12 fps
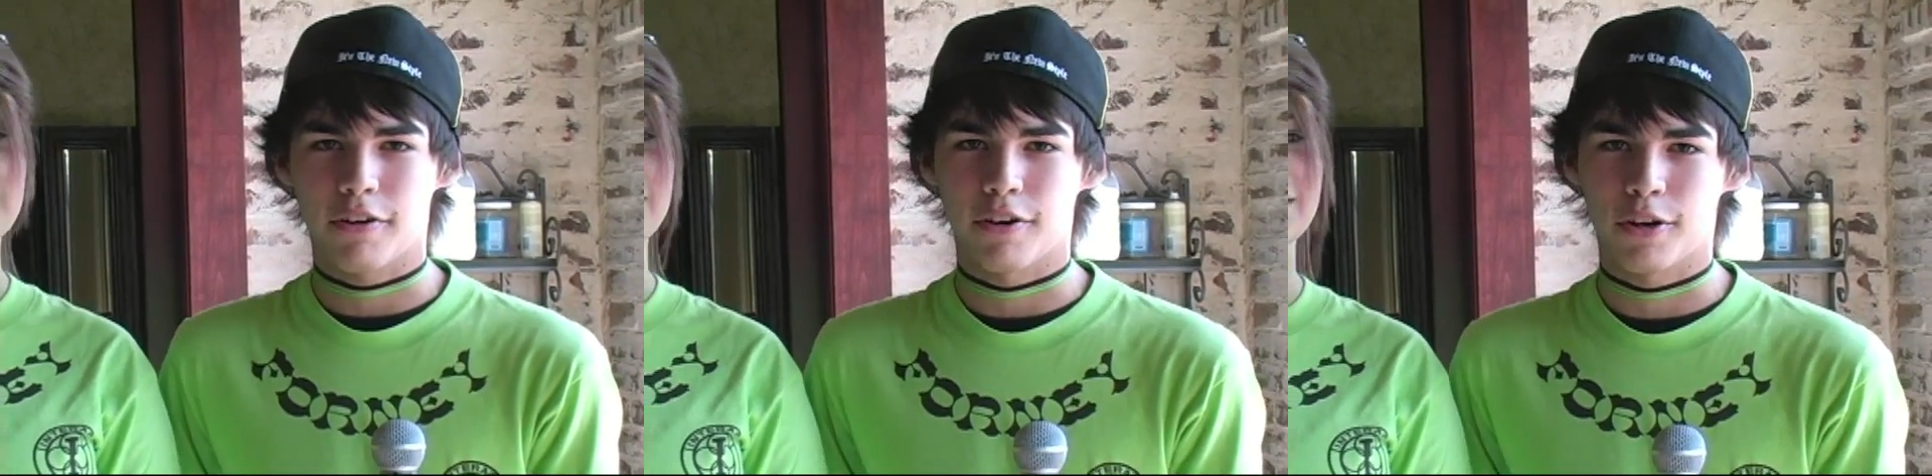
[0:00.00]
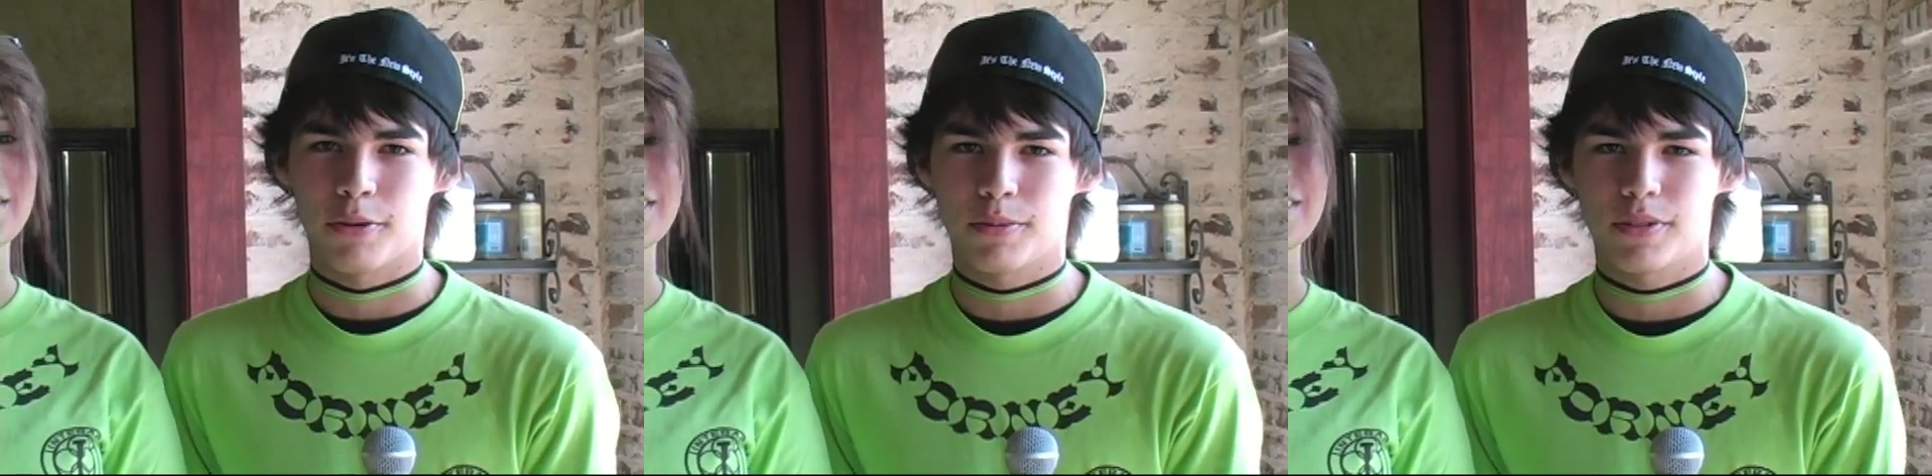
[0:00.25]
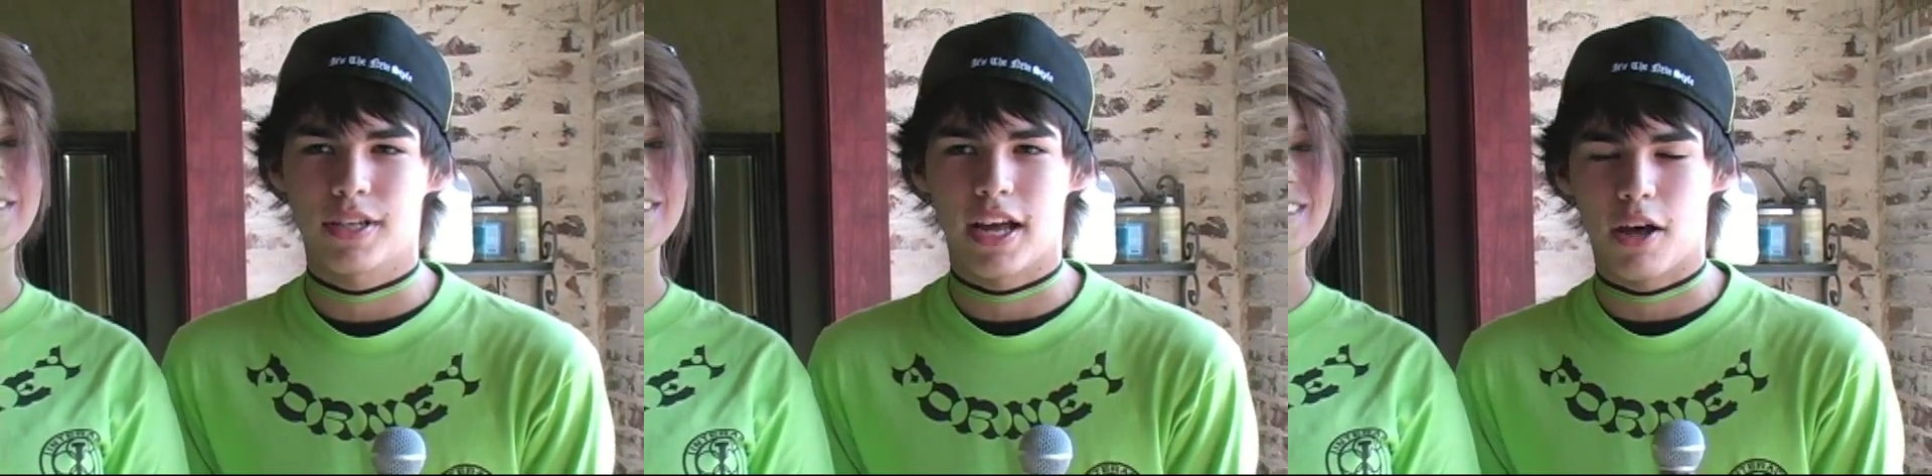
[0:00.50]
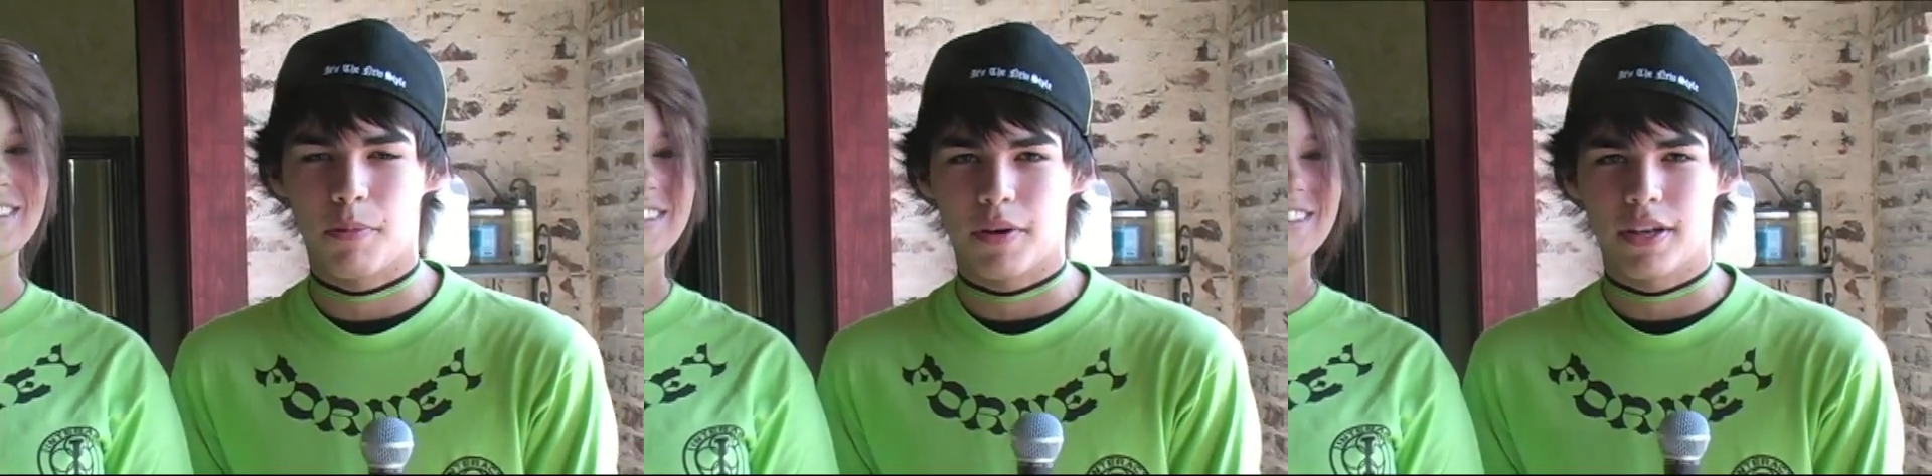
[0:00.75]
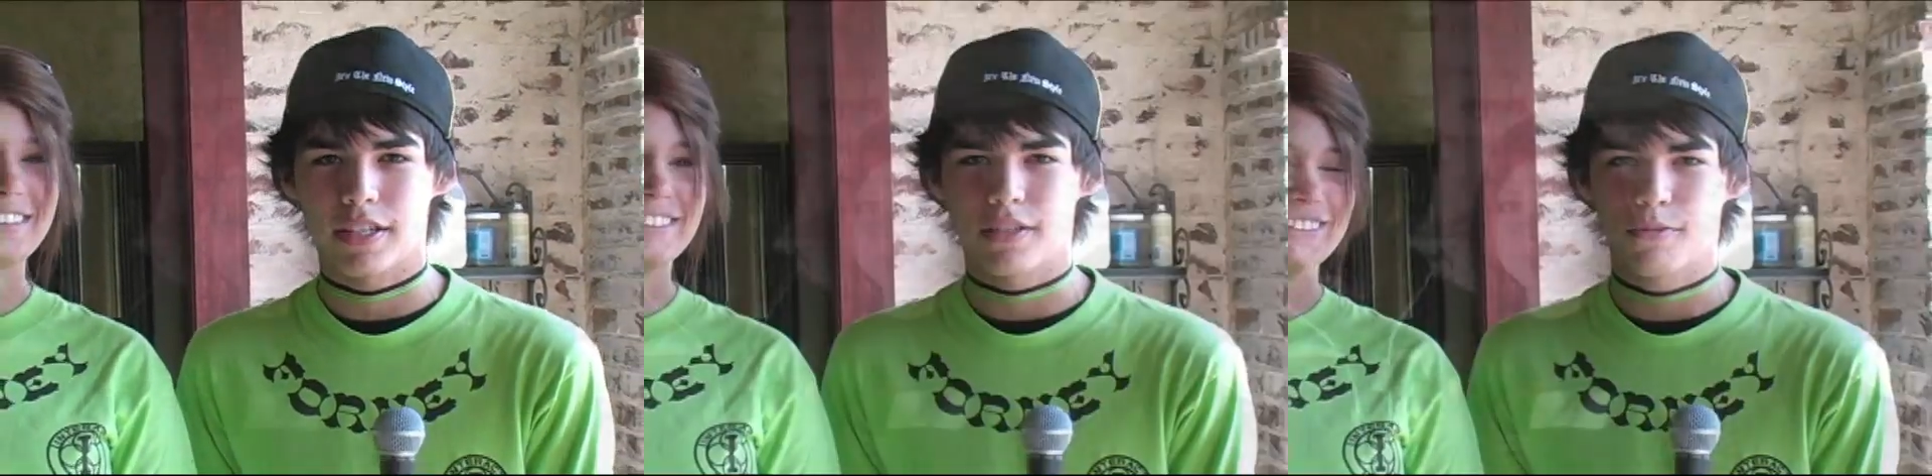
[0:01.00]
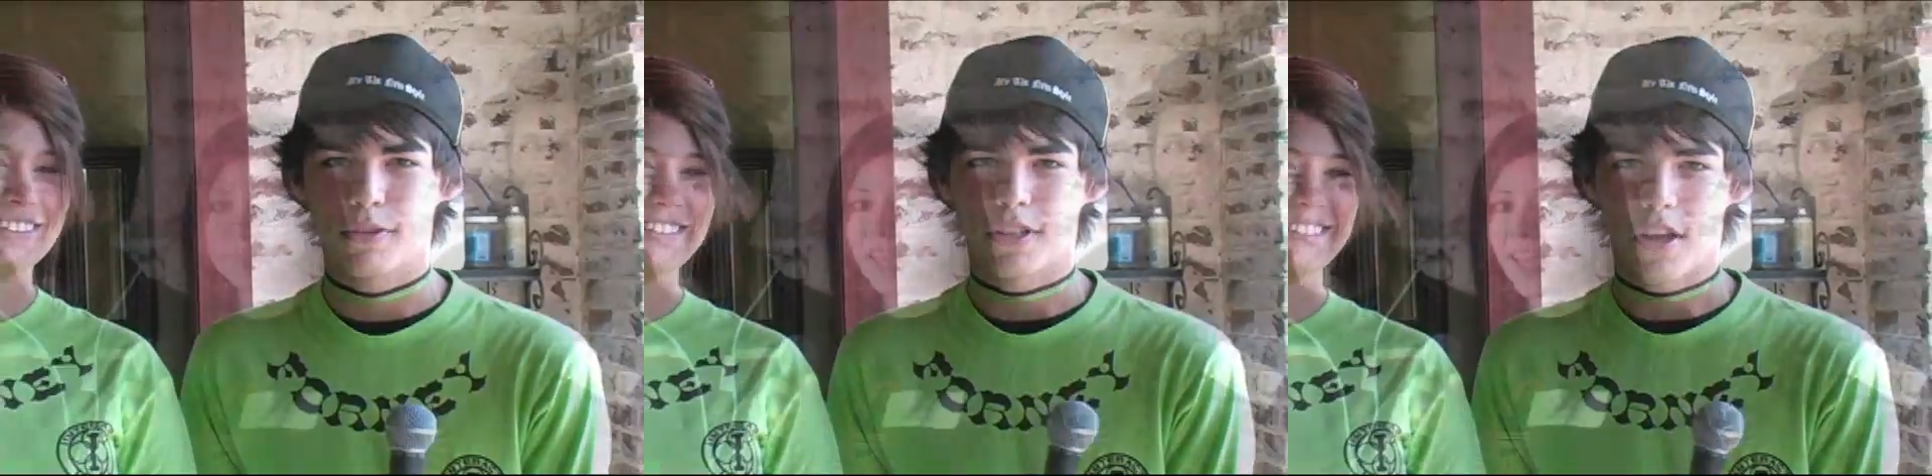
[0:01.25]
groups to help us with